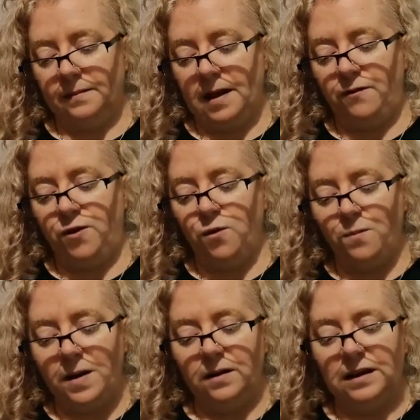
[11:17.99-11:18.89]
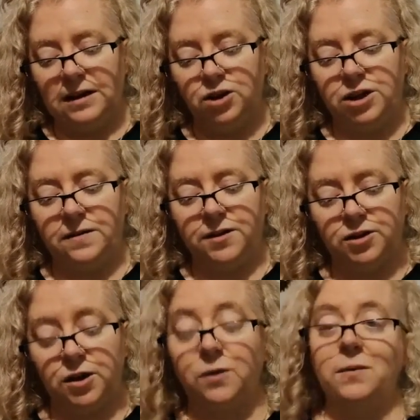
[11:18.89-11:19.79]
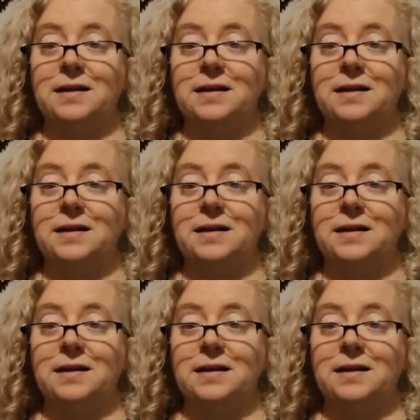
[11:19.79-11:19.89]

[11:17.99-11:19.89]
if you've merely achieved a certain